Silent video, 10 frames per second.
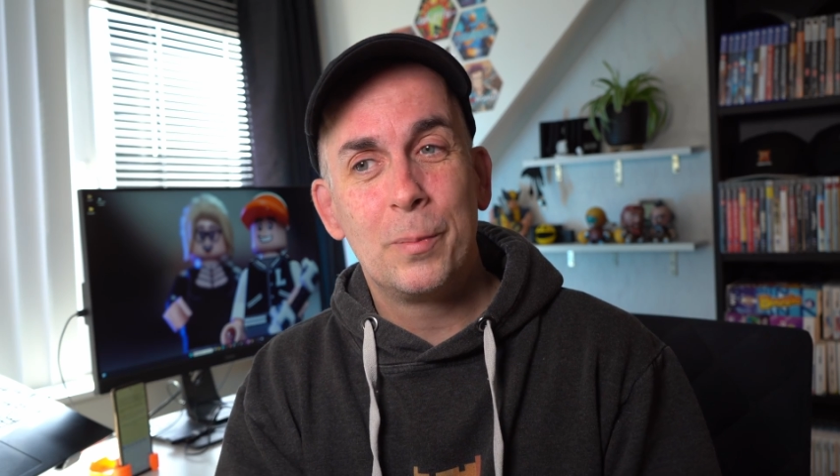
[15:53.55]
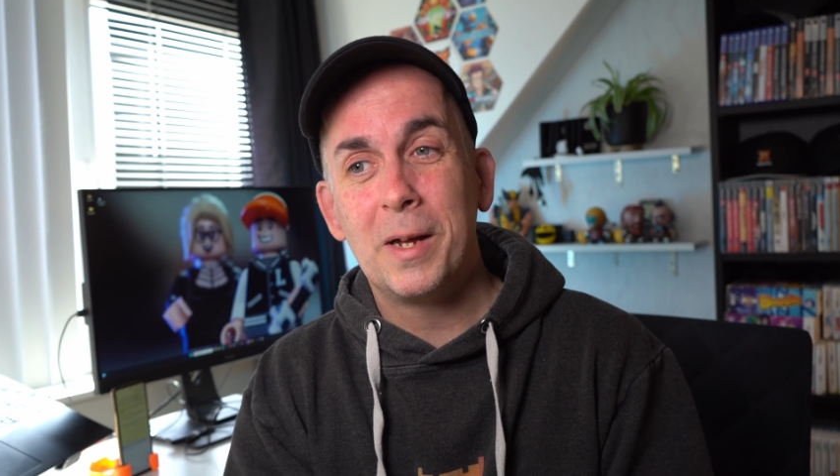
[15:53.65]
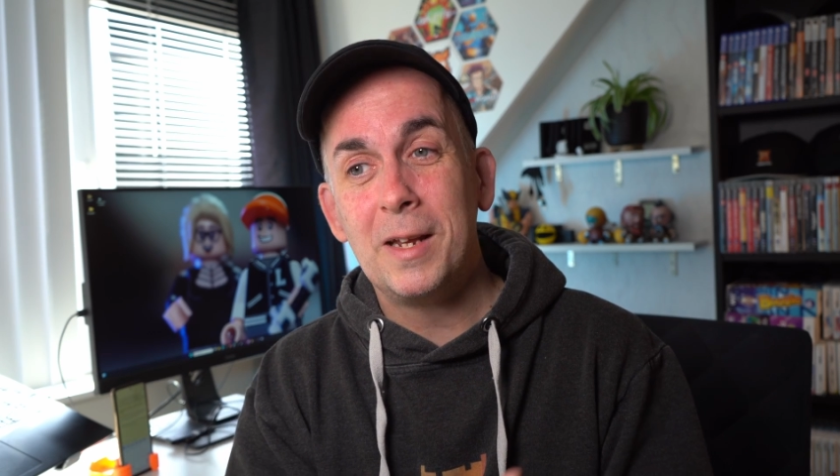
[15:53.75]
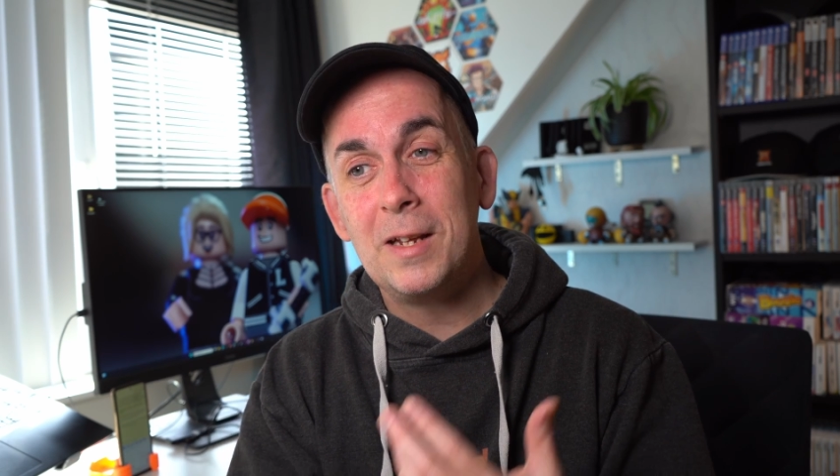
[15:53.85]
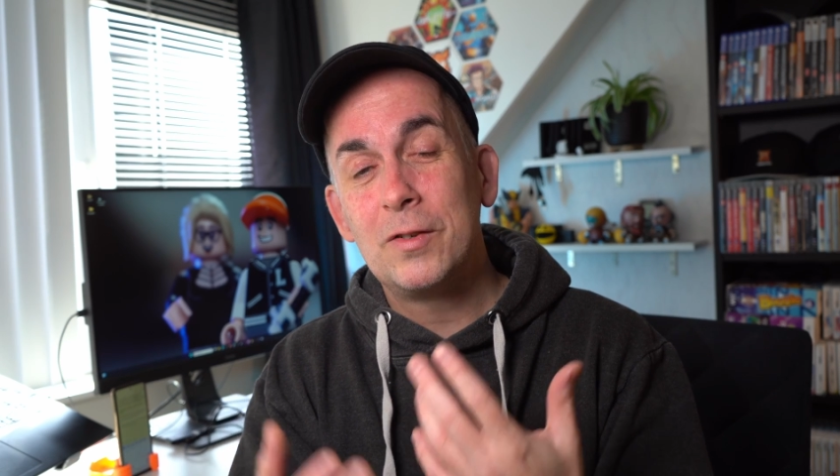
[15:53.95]

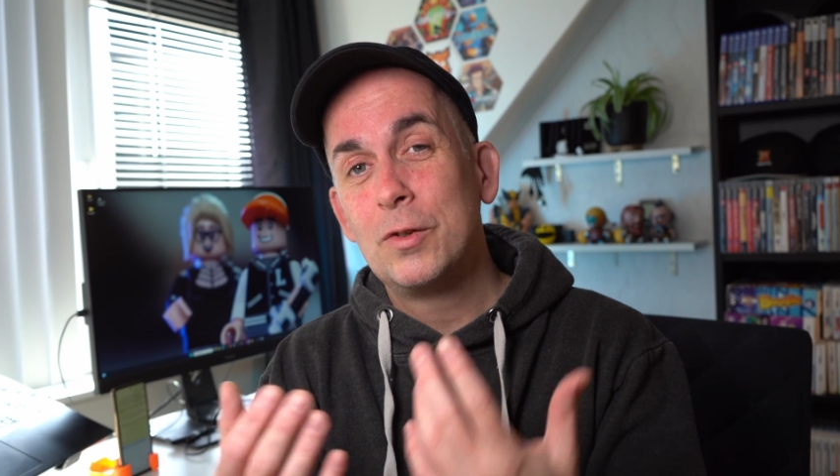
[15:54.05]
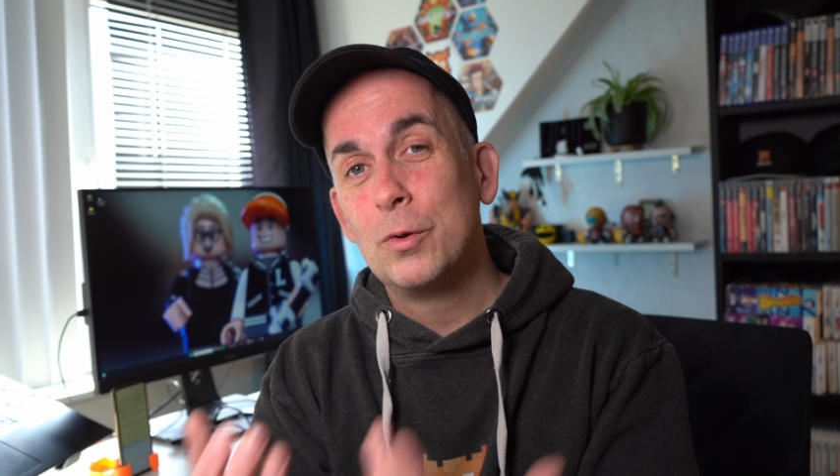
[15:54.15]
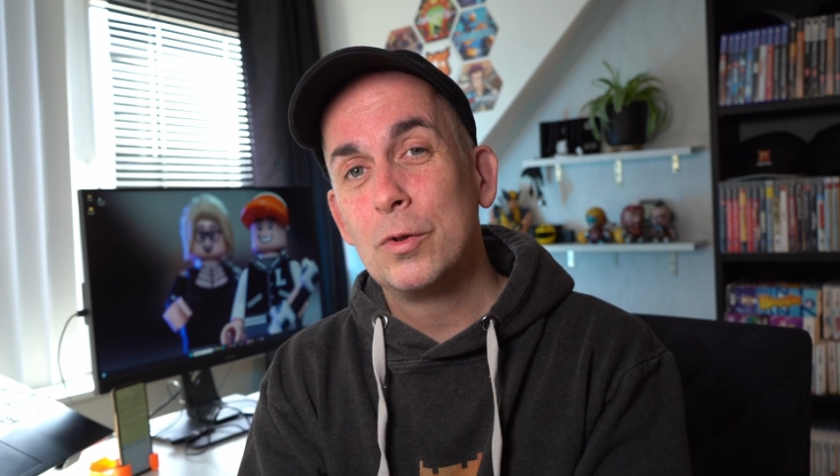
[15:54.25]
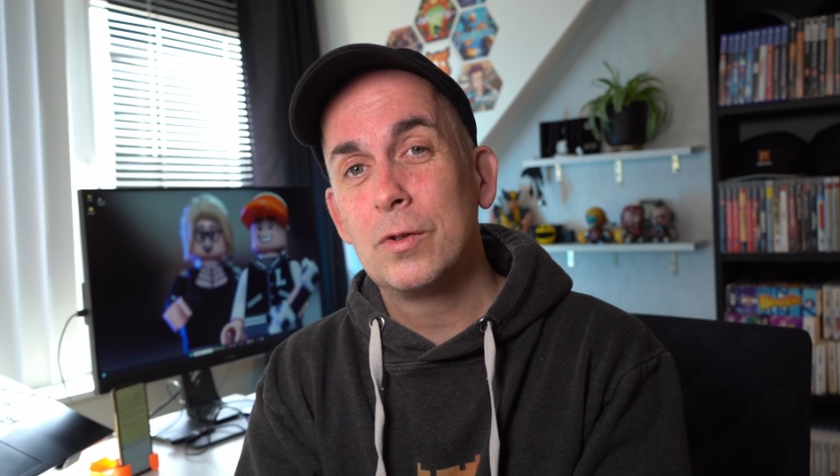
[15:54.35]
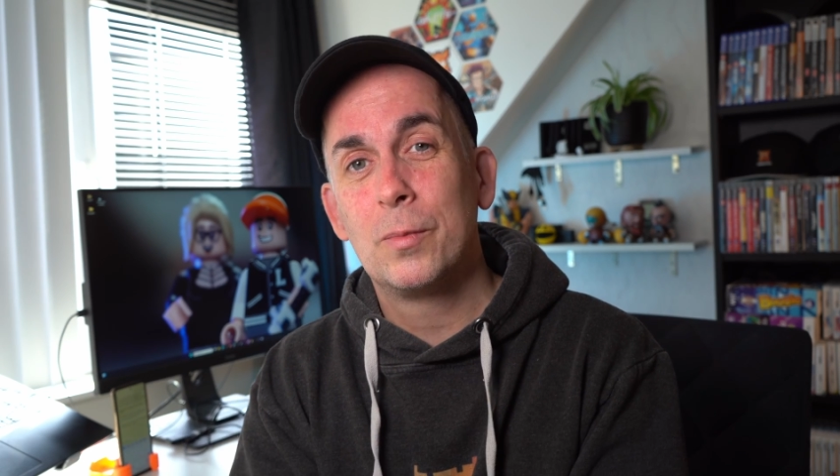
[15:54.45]
but it's
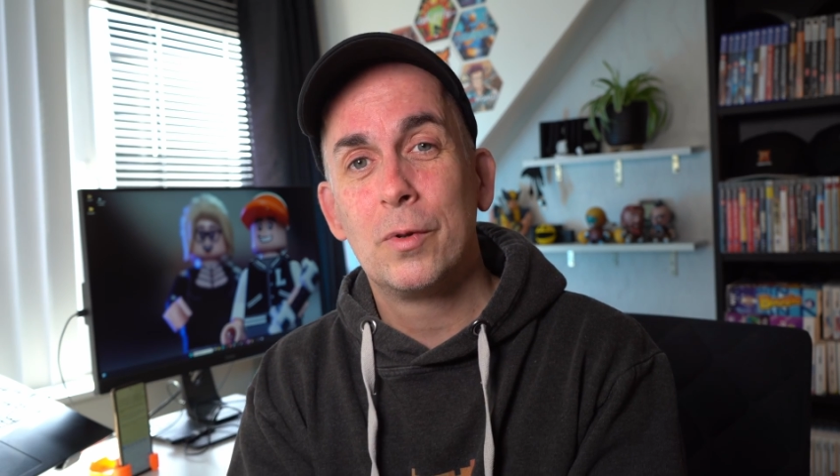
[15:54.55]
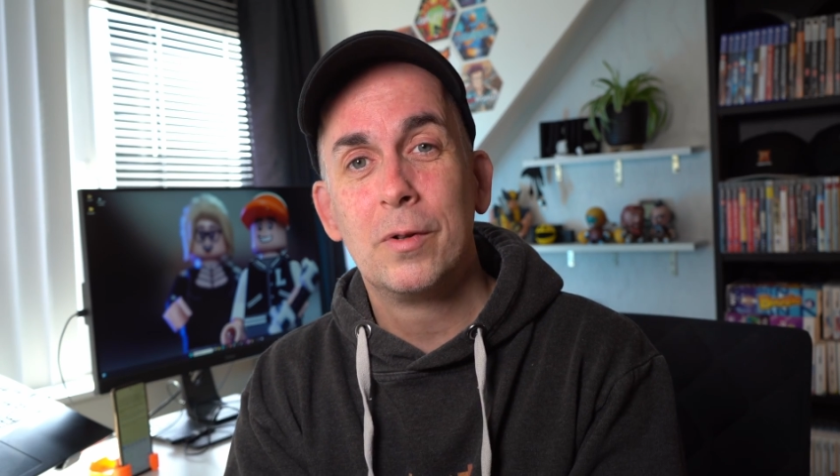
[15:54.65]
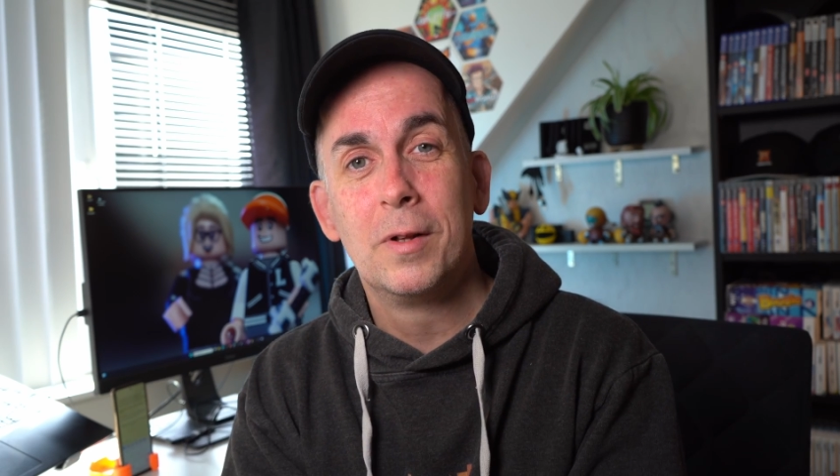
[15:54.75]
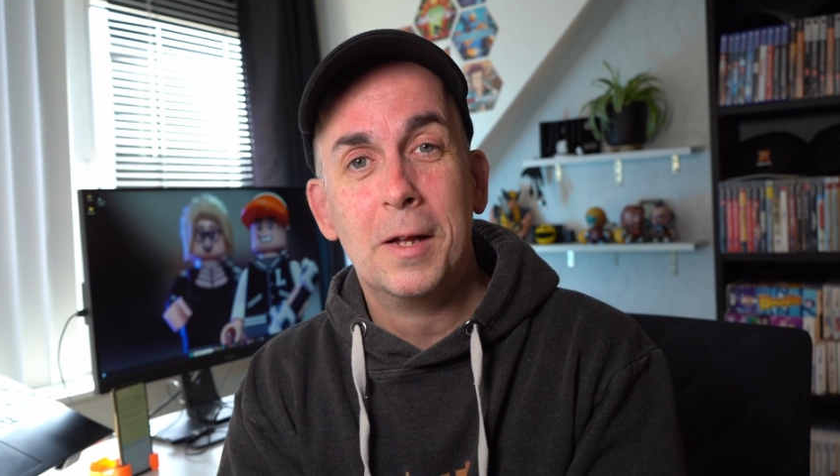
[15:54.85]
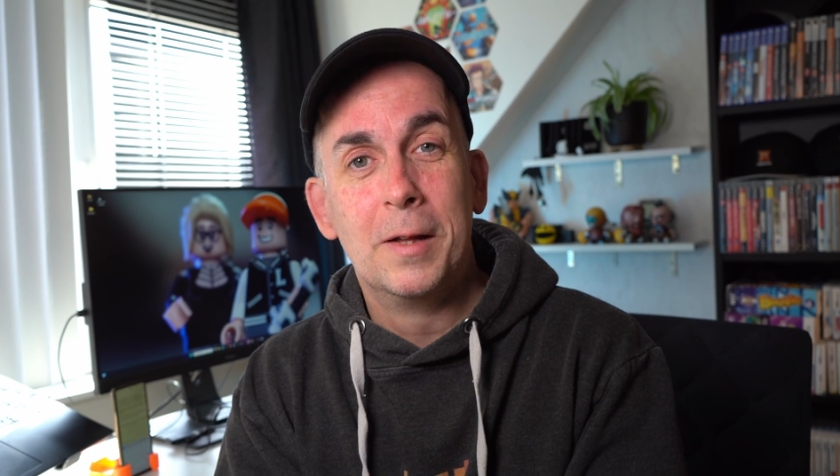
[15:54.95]
usable